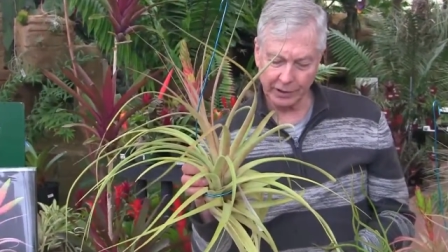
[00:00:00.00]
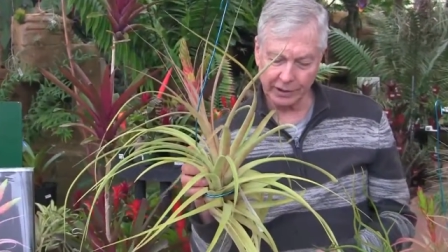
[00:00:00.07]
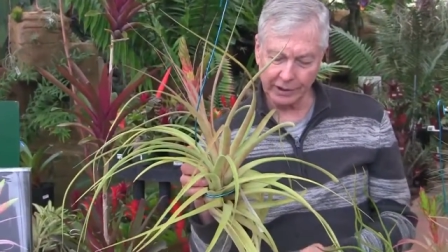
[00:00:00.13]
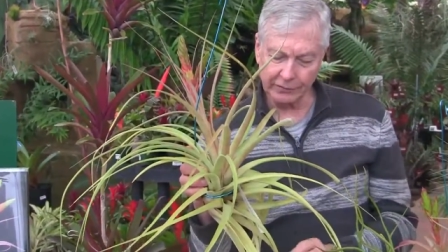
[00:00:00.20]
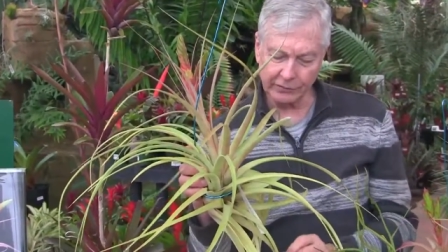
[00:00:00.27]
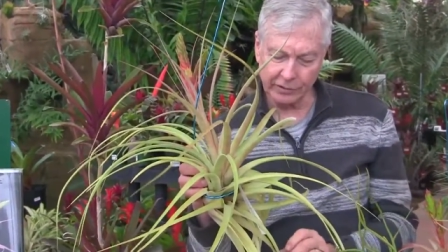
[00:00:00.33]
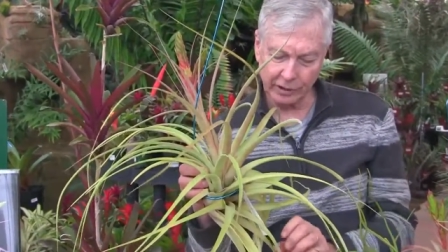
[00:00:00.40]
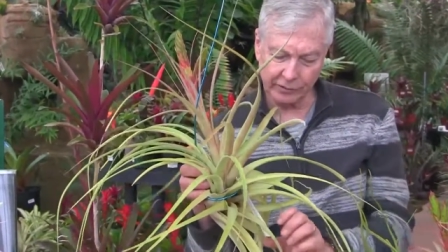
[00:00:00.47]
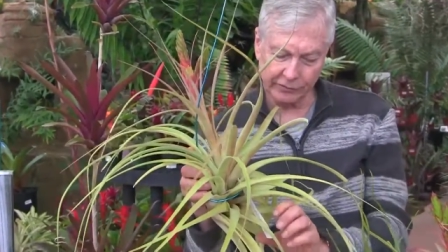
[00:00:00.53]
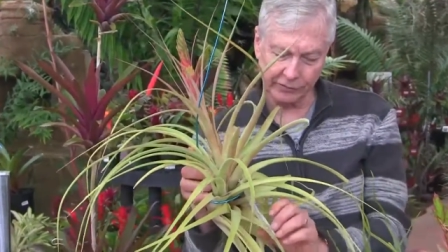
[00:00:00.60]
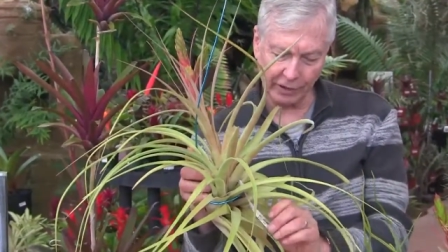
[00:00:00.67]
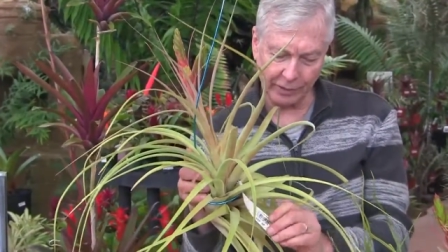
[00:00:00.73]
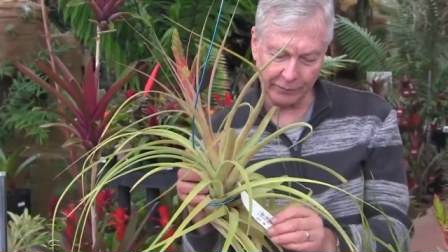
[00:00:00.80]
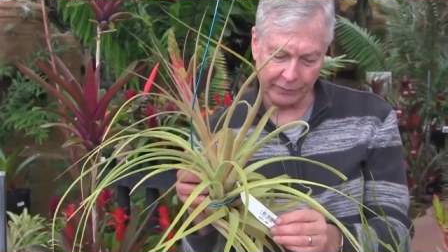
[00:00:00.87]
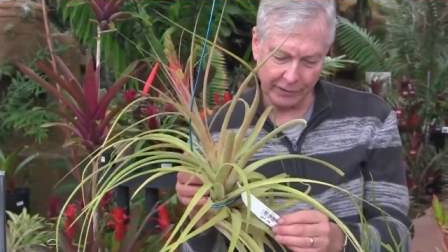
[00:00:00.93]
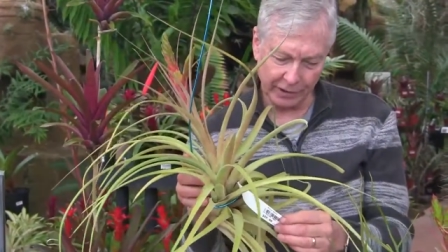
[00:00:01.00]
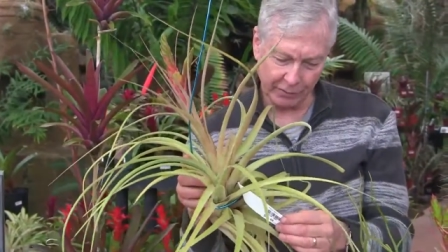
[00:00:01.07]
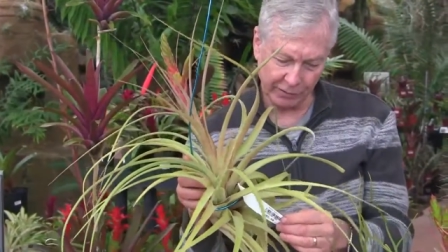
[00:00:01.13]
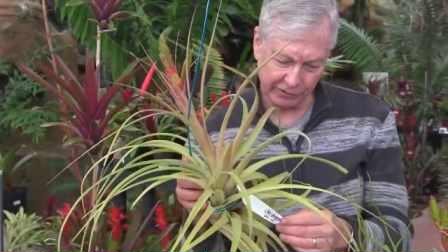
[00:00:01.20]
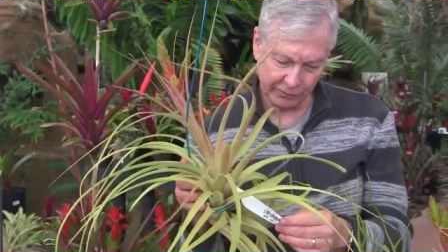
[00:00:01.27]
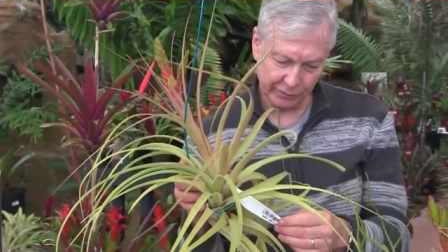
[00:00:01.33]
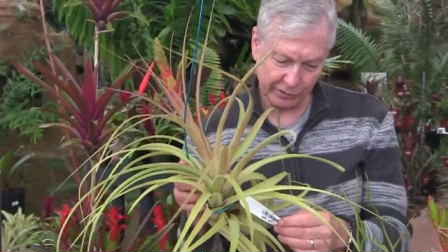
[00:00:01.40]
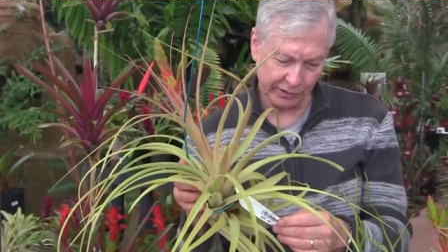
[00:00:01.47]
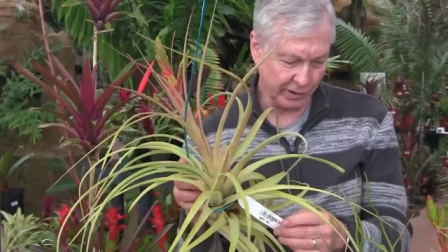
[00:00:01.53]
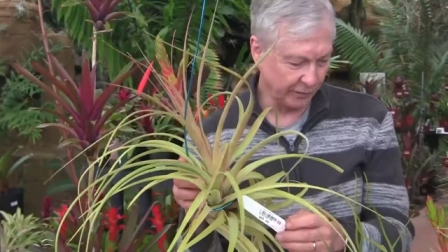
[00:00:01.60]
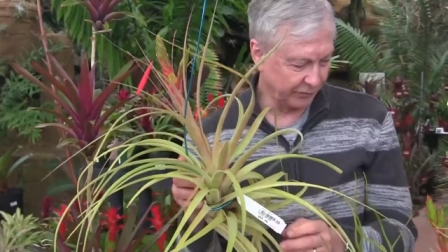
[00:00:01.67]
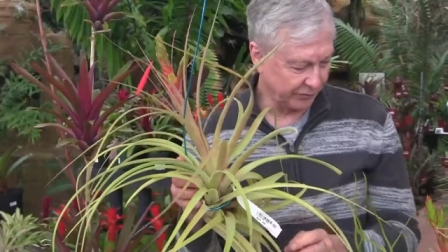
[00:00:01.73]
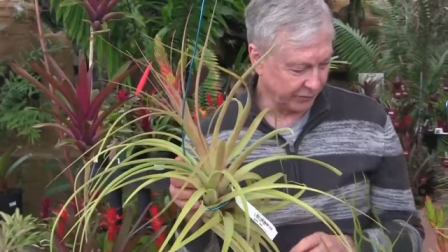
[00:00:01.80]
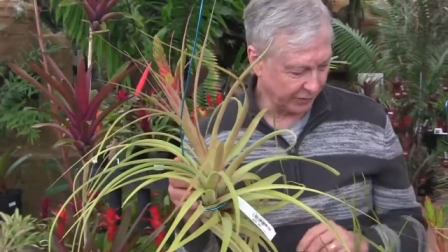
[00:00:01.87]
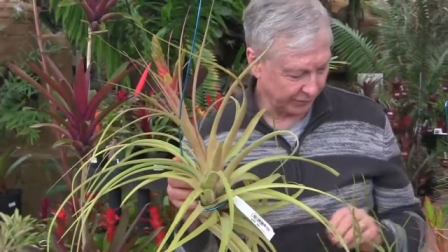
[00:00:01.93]
at least it's I forget which one
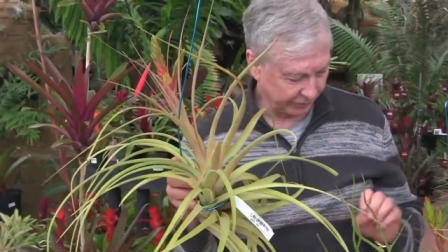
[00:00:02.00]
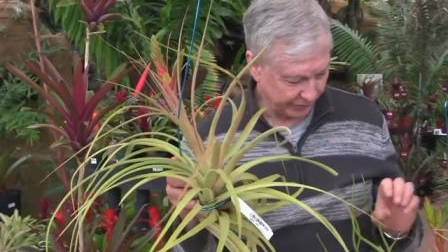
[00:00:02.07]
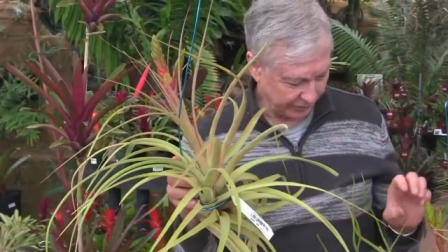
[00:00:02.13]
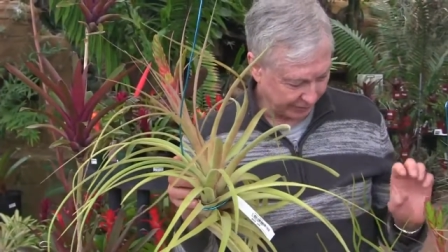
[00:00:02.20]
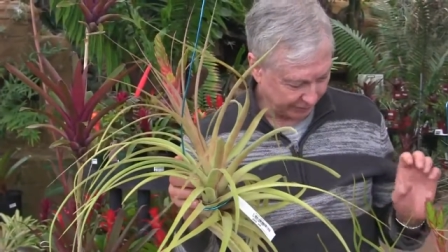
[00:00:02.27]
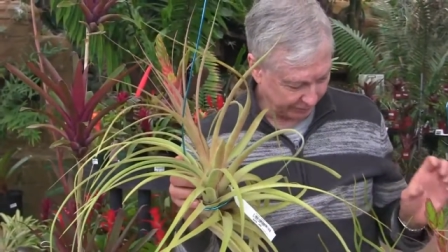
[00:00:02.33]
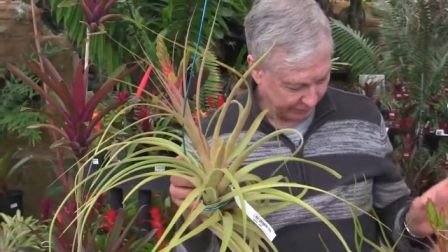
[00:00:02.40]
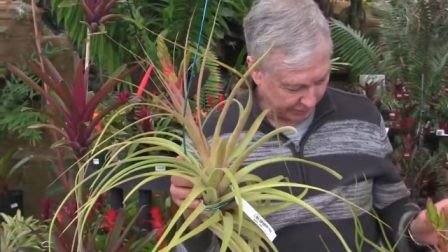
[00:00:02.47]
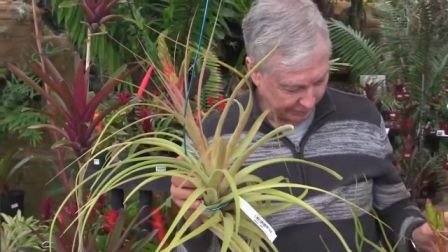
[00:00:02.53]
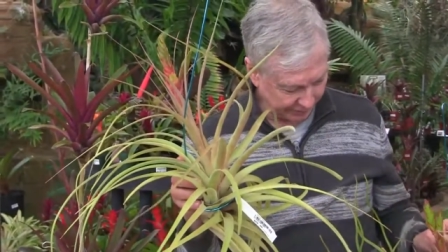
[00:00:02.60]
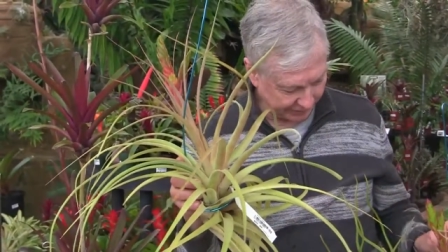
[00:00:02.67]
comes first. Let me